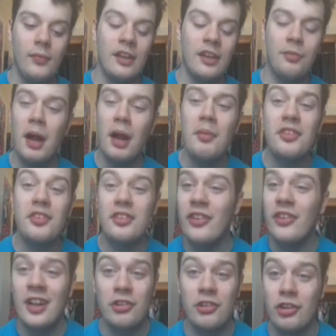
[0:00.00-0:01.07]
it's probably
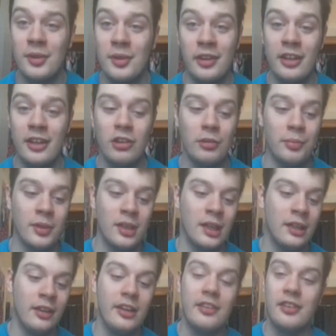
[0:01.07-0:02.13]
still not tournament legal, but
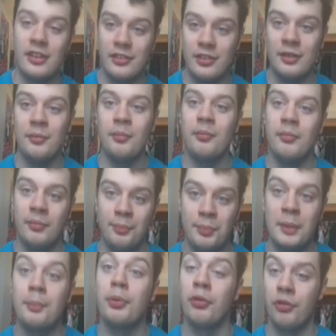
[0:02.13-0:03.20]
at least it's a
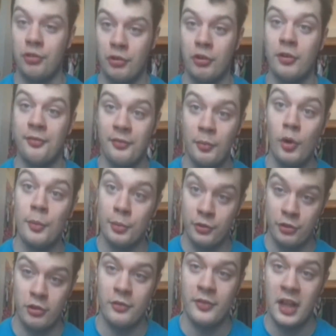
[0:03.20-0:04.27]
bit preserved, more
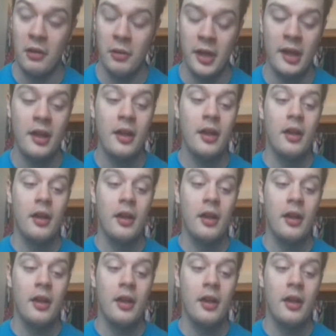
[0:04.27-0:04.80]
preserved that way.